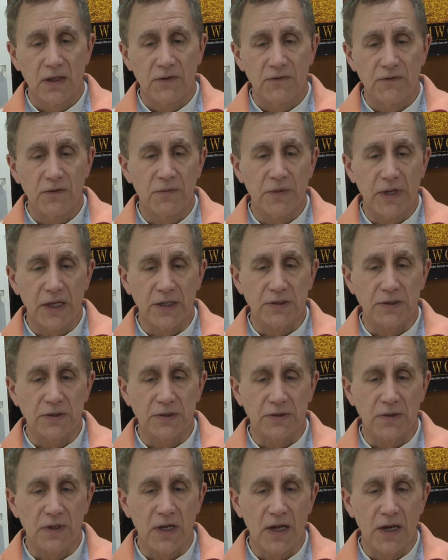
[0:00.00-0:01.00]
food
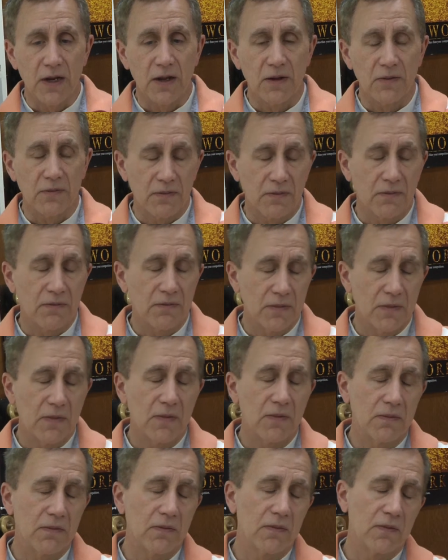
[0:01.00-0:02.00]
pantries are kind of,
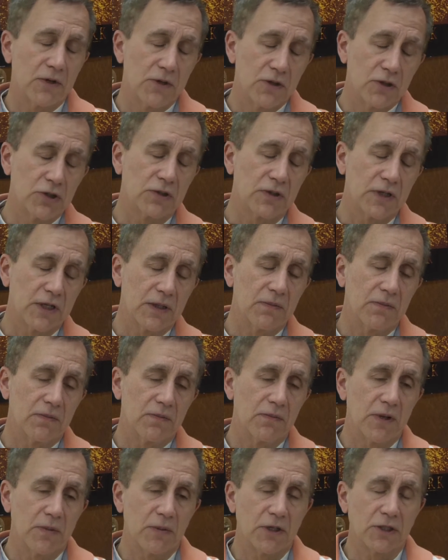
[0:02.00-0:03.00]
usually
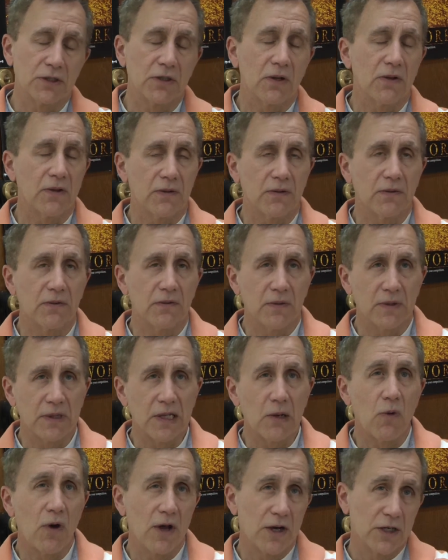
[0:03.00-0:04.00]
pretty much all what
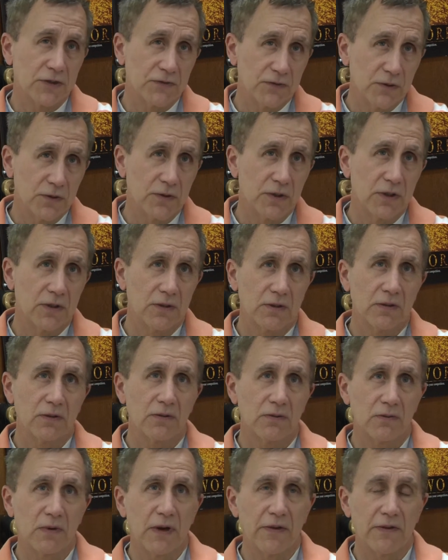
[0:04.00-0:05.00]
they want is food
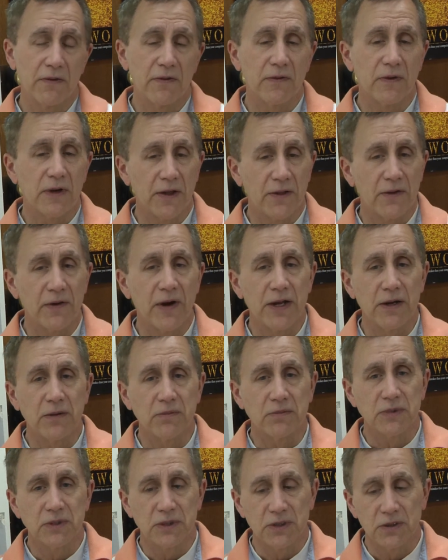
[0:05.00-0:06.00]
rather than other
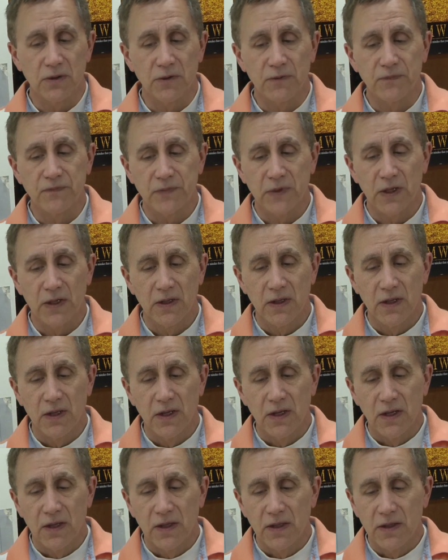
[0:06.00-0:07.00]
items. So
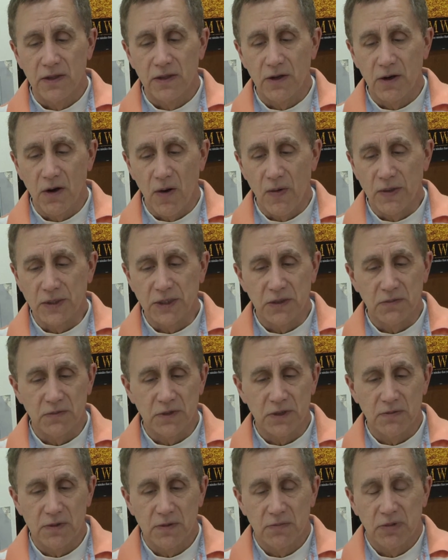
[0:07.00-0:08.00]
there always
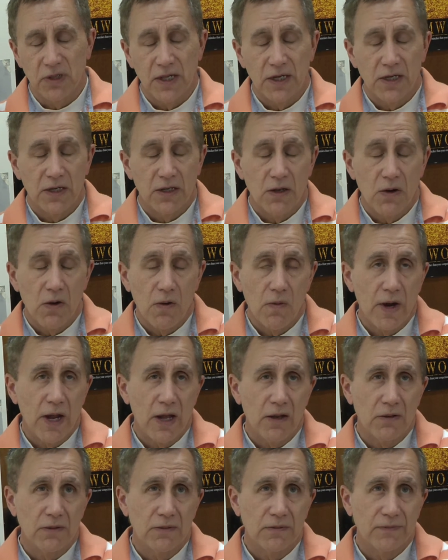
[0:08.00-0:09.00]
seems to be plenty to go
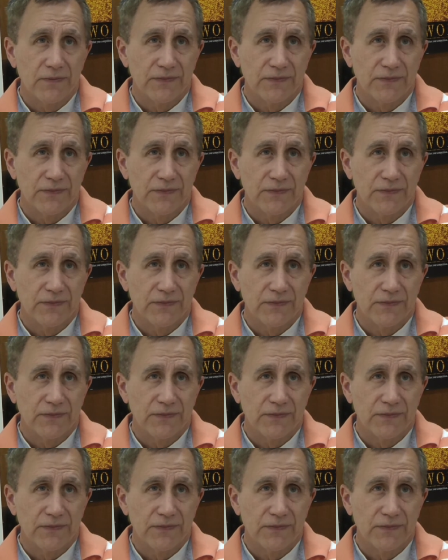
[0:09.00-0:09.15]
around.